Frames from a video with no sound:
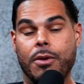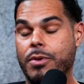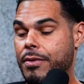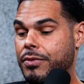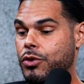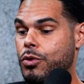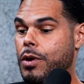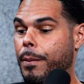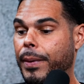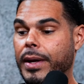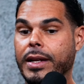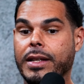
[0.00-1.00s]
We have two
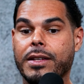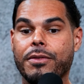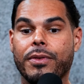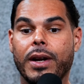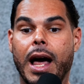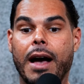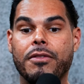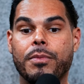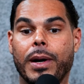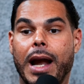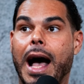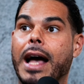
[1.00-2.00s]
completely different lives,
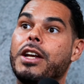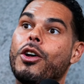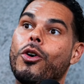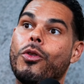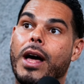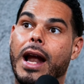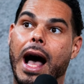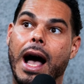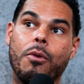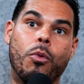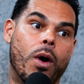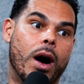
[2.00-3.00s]
but I know that
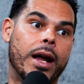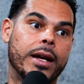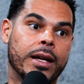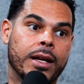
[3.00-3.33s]
I want